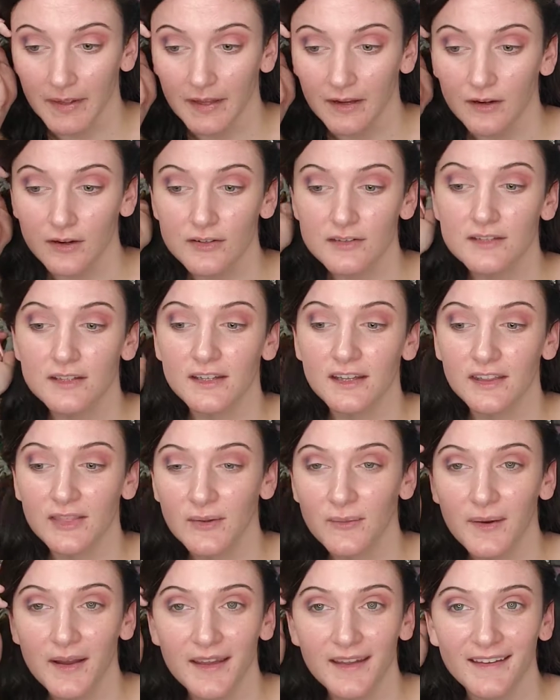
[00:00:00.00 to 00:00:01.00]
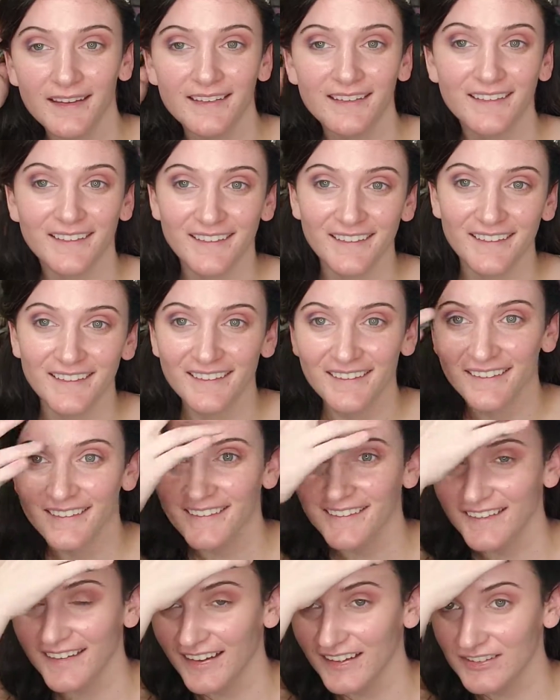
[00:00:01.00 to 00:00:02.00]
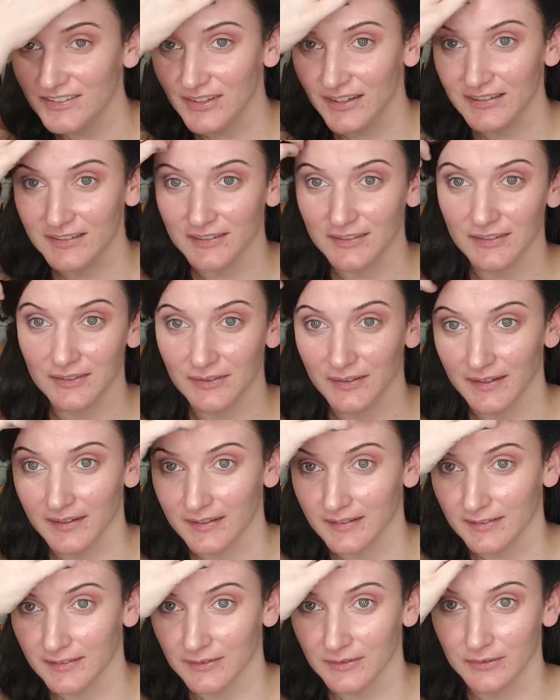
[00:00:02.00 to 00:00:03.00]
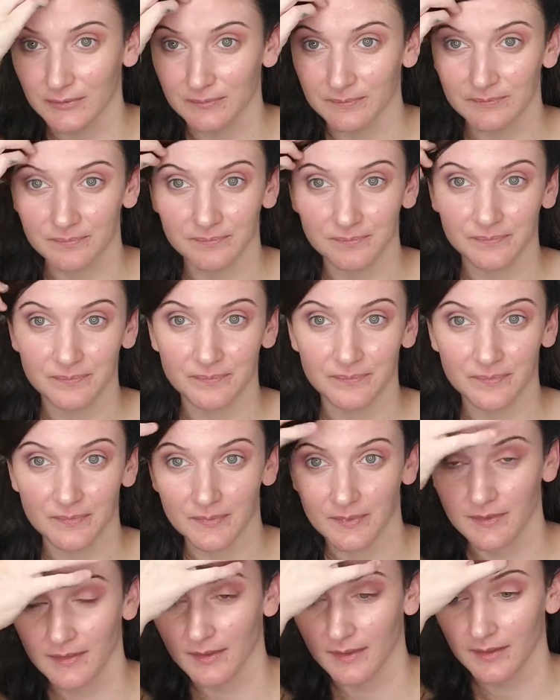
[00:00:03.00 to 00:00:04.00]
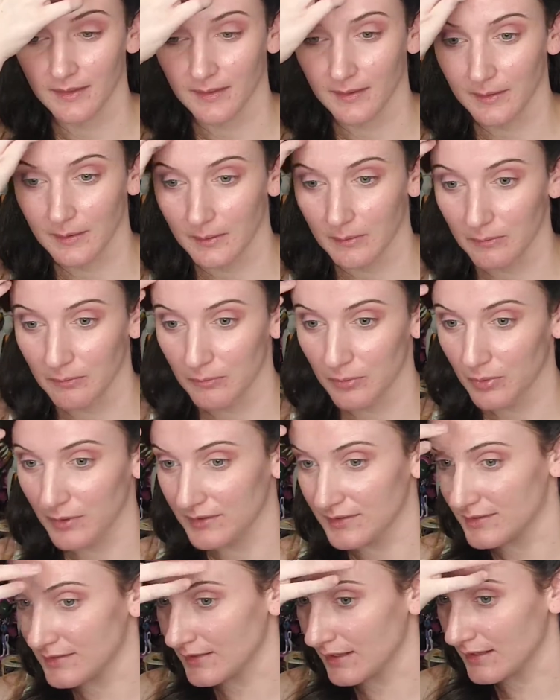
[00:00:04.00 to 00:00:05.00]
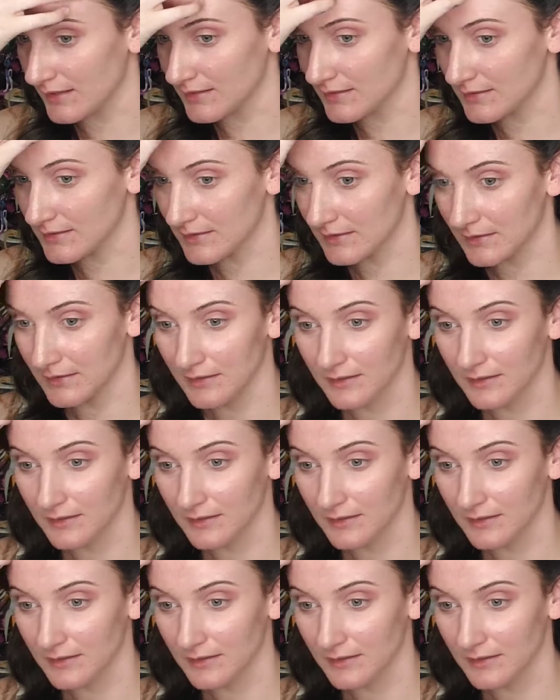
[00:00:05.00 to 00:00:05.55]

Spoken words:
hair is getting away. I tried to do like a little princess